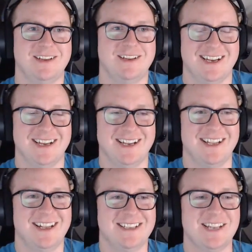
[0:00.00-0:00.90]

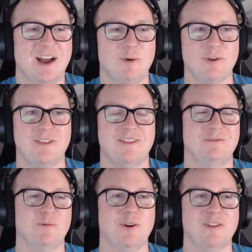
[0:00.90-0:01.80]
It's not
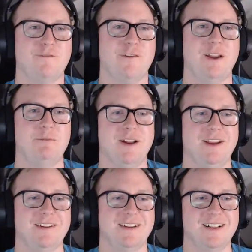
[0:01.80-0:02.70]
worth it for anybody.